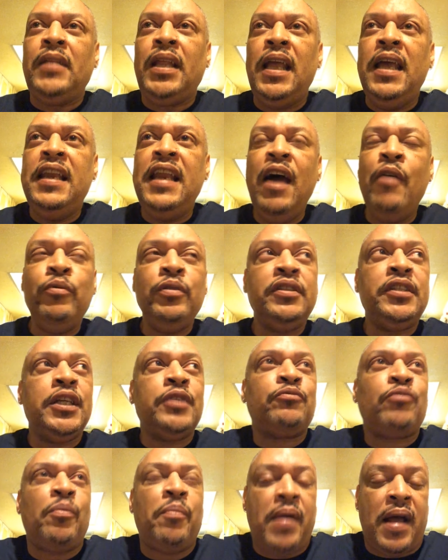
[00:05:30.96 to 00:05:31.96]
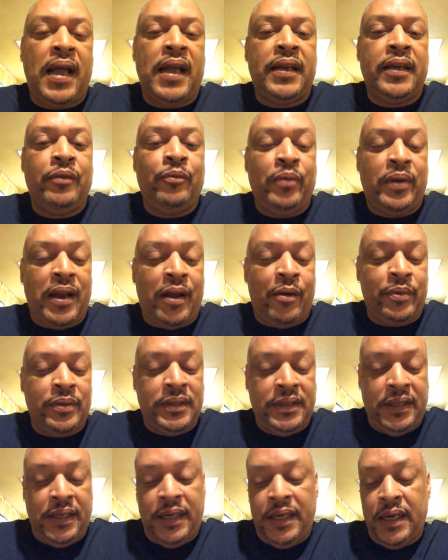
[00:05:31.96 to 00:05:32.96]
and I was just reminded when I was
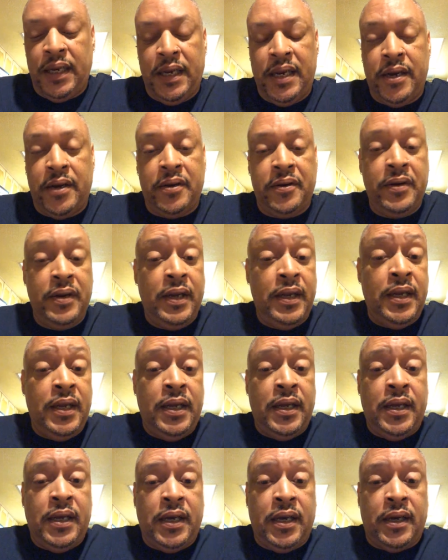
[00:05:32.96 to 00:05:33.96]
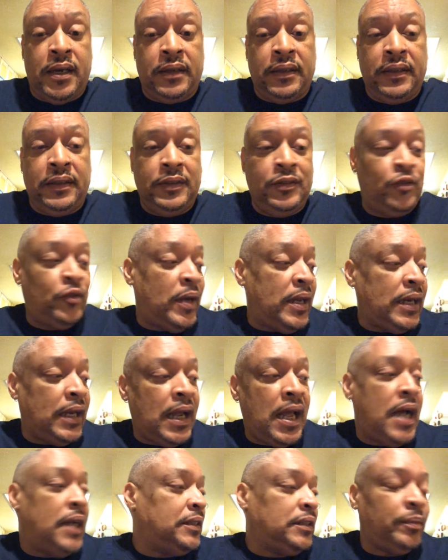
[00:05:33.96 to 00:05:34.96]
sitting here uh, trying to
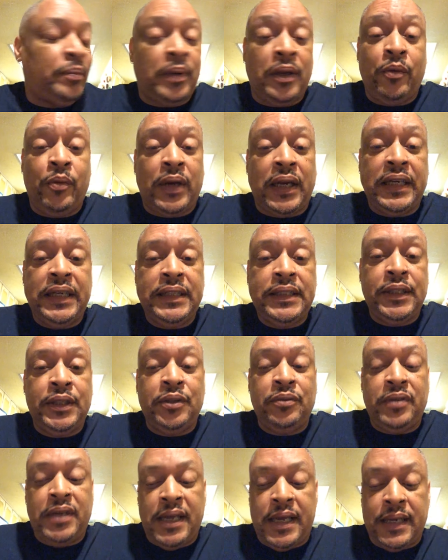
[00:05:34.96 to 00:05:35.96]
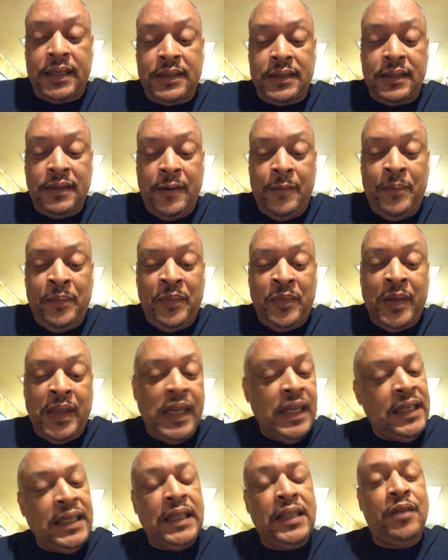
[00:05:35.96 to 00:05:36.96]
contemplate what I need to do next,
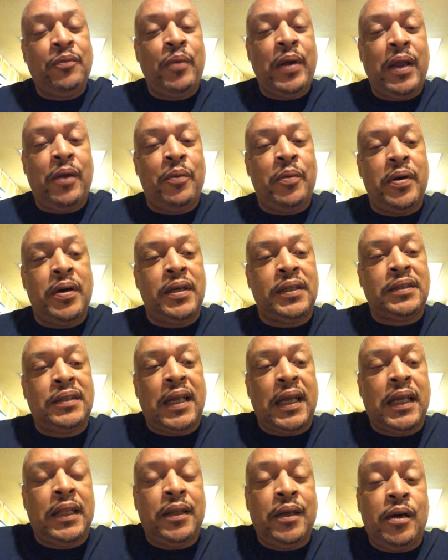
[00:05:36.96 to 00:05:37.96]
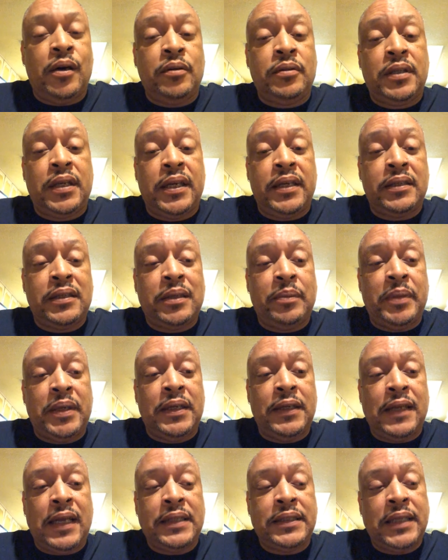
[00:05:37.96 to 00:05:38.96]
isn't that the way it was like in the Old
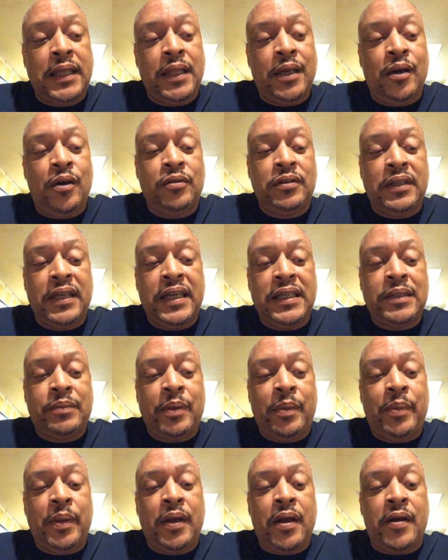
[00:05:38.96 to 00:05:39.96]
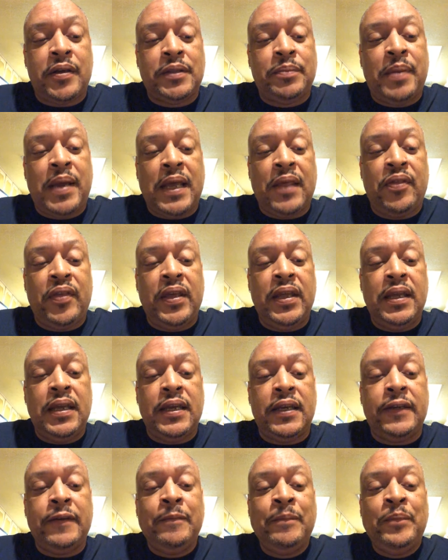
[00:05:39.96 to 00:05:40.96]
Testament? I say the Old Testament because back
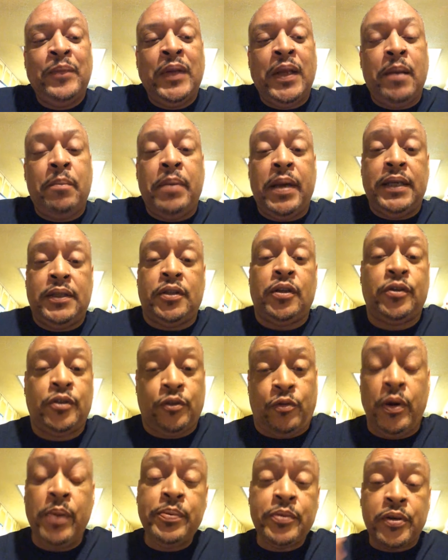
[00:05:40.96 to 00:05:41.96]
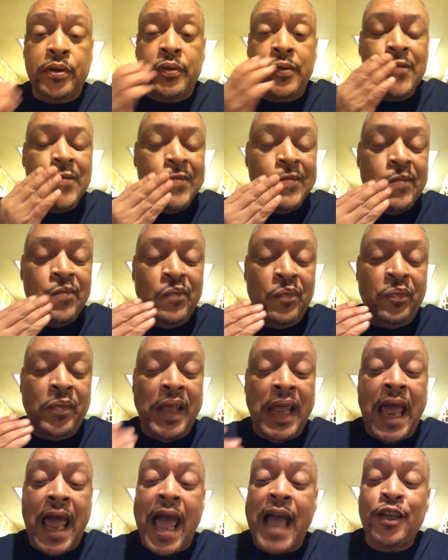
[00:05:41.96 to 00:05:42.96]
then, based on scripture,
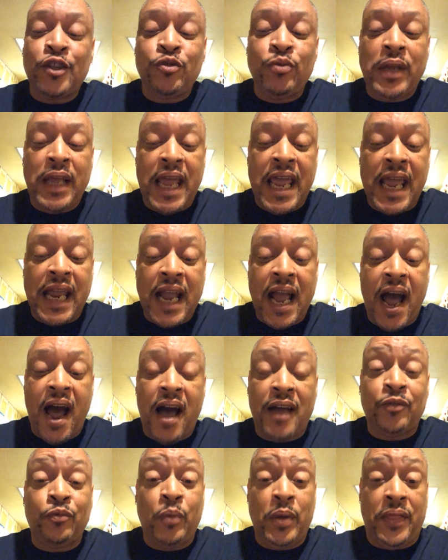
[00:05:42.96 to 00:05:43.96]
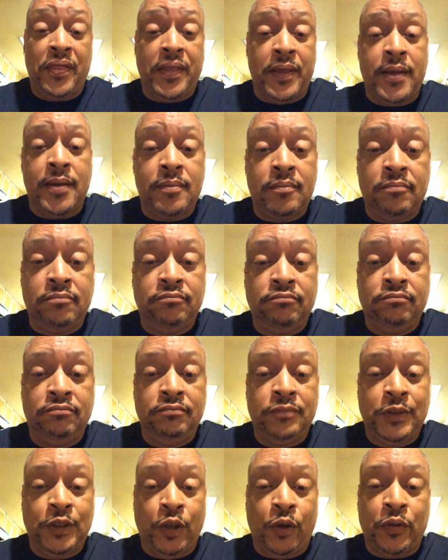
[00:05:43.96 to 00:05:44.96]
they actually had God with them,
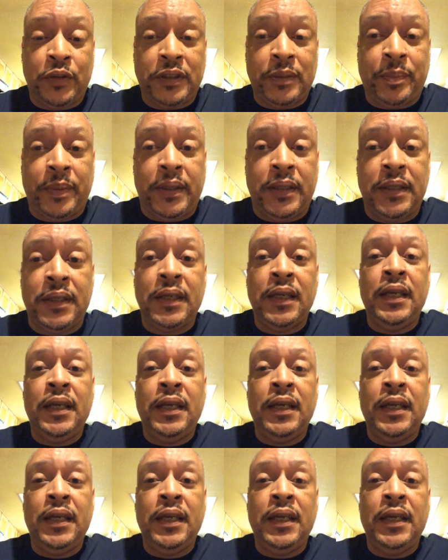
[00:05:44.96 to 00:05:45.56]
so to speak